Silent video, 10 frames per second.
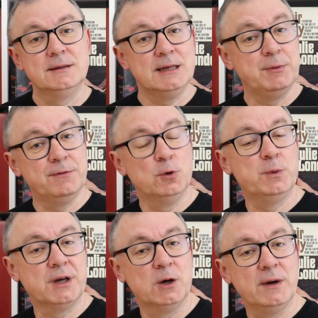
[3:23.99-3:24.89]
Now, before
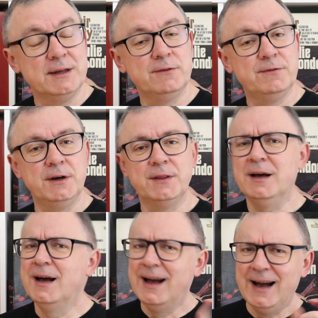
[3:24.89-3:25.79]
we go any
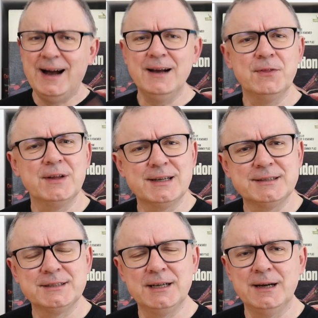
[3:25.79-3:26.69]
further, I think
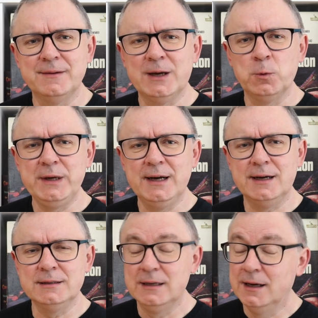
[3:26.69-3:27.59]
it's time that we
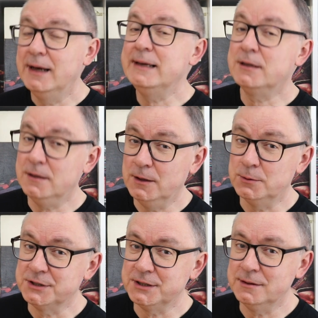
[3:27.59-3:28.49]
had a
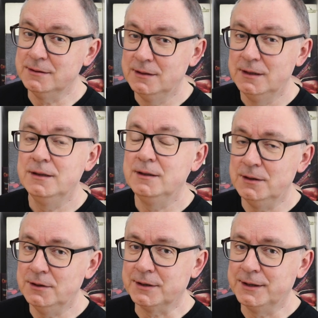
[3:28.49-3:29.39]
closer
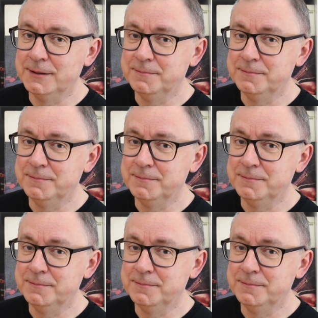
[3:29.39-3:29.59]
look.